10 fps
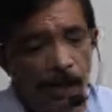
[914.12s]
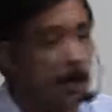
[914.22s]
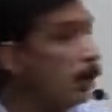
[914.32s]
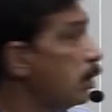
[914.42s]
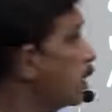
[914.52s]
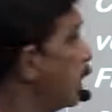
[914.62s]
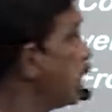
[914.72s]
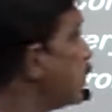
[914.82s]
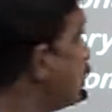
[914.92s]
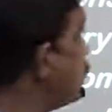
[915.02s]
consulate
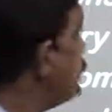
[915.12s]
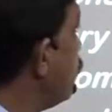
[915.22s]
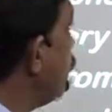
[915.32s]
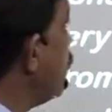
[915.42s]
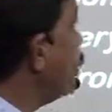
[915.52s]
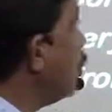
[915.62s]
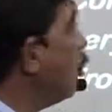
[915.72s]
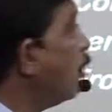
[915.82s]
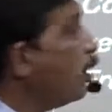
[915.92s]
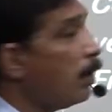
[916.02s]
bedroom
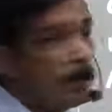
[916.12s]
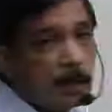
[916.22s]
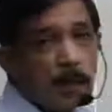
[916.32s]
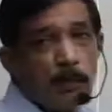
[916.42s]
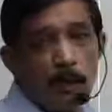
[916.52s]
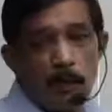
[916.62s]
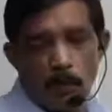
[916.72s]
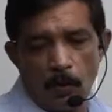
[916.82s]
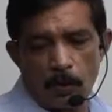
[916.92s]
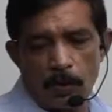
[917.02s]
resembled
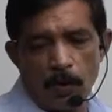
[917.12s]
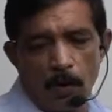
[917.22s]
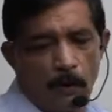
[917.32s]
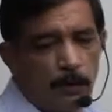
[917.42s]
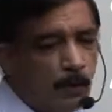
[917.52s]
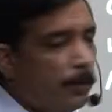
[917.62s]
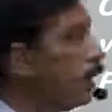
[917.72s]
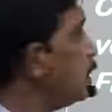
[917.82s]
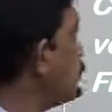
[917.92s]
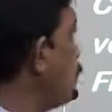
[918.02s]
most of a
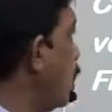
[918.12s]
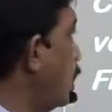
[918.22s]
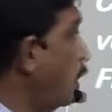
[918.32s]
very small